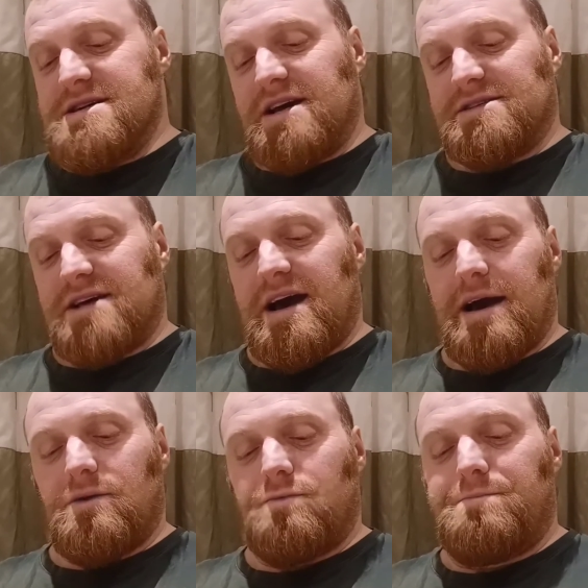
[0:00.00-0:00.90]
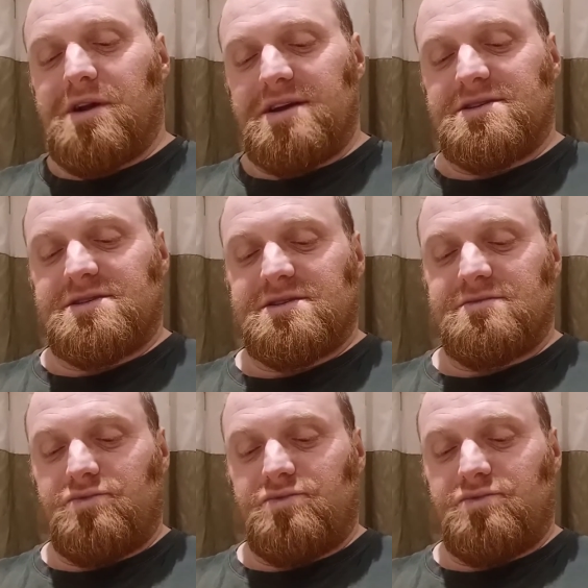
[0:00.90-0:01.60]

is a hallowed place.